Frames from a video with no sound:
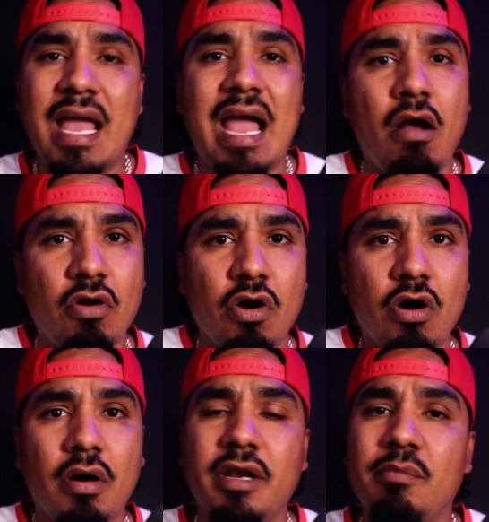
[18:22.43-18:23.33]

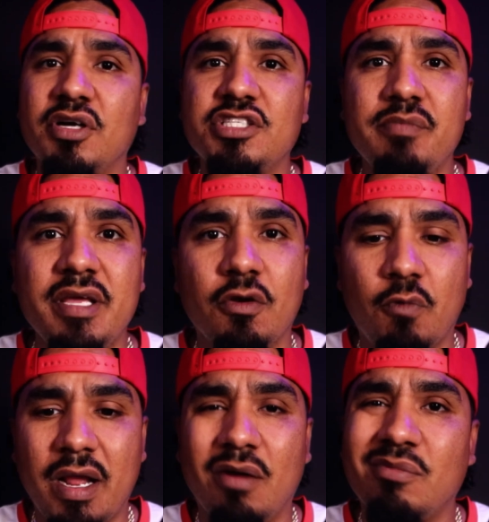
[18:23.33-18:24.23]
alcohol, and a bunch of men
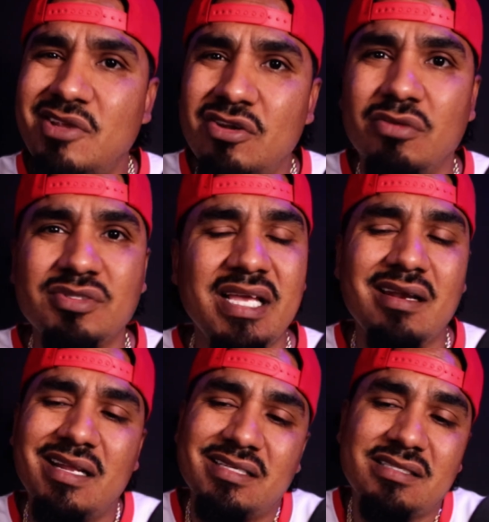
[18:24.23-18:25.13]
around. You know what I'm saying?
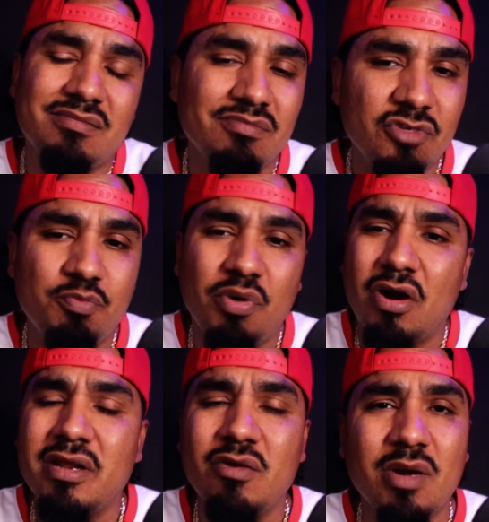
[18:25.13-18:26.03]
Unless you
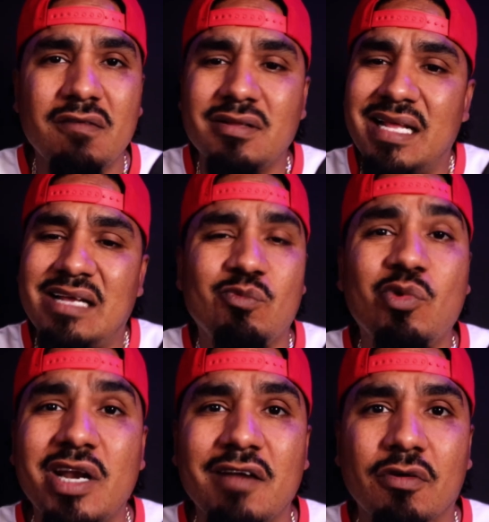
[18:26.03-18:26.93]
party or
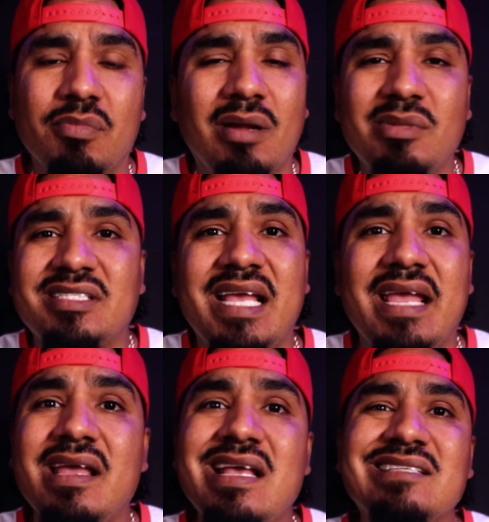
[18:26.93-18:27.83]
whatever. But I'm just
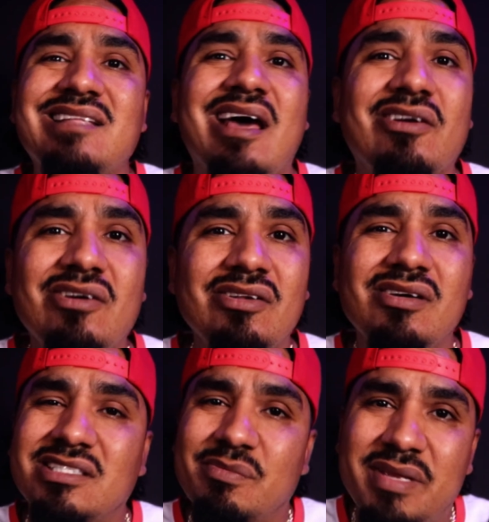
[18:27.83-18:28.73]
saying it's not a good
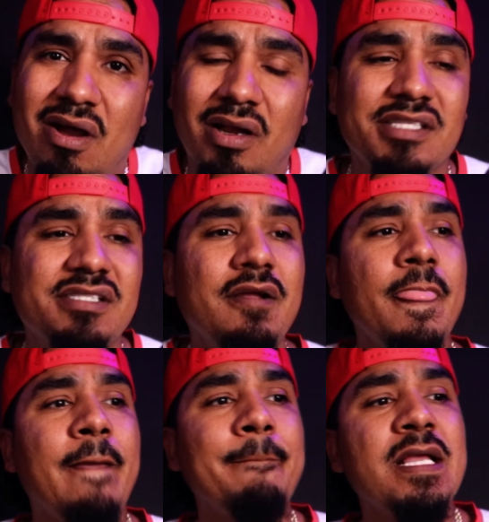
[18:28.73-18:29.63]
look, to be honest.
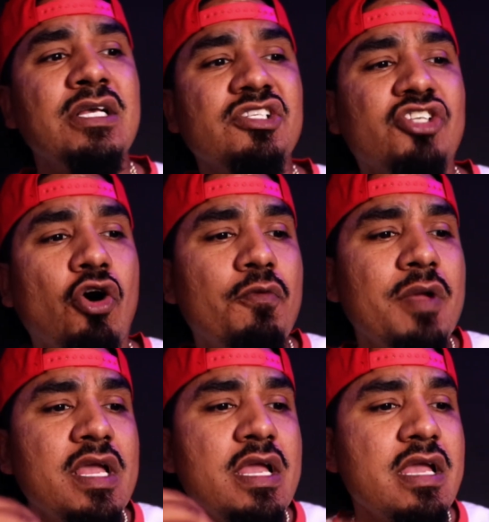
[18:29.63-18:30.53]
So
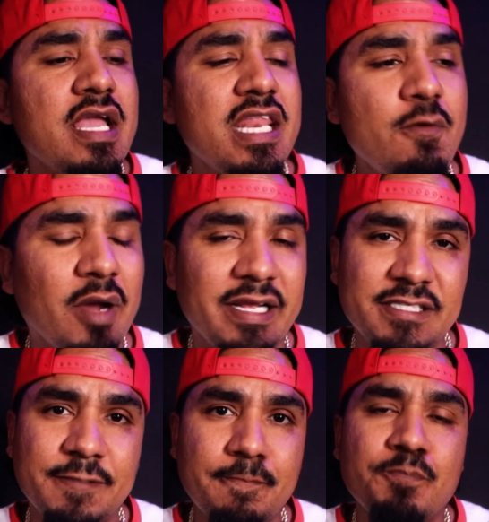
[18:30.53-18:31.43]
anyways,